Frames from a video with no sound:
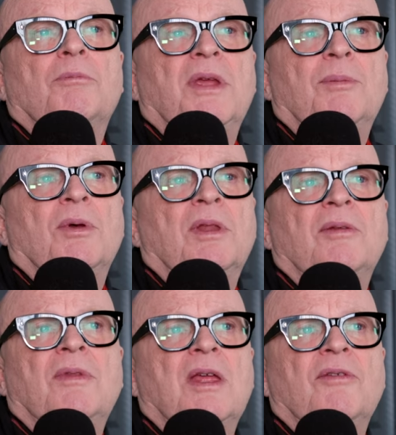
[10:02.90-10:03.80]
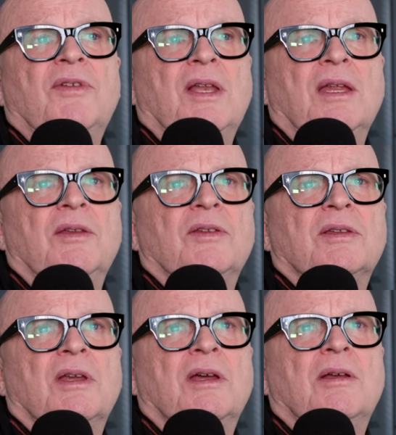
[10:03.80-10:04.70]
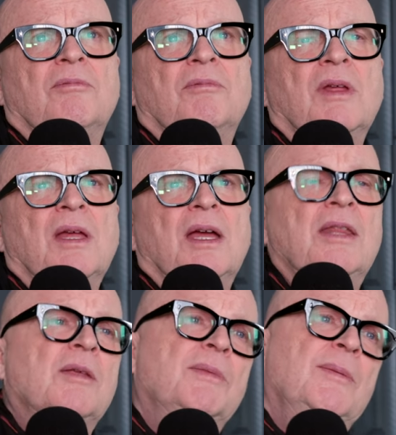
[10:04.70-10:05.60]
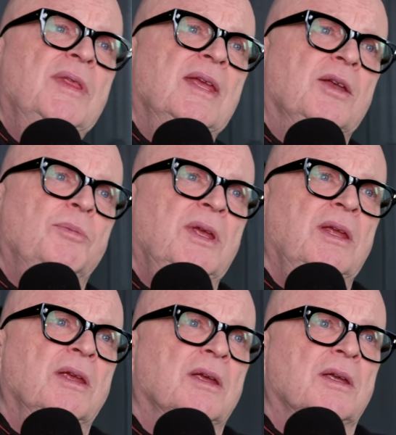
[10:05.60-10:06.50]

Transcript: people and their feelings, and that maybe they could be,